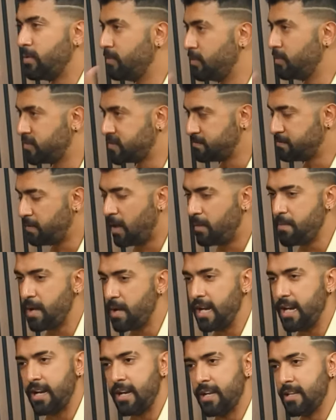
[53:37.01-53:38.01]
moved to
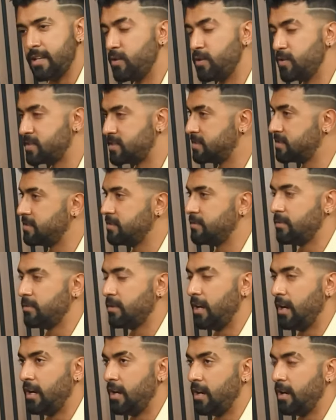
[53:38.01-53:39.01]
Bombay, and there was
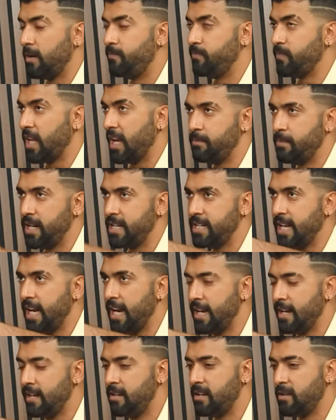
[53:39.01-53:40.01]
and my
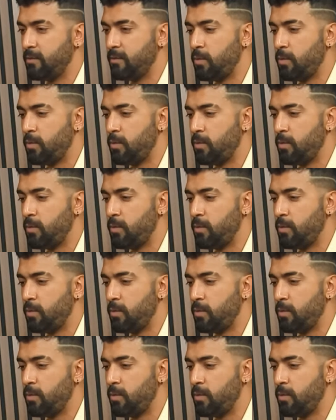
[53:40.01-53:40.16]
dad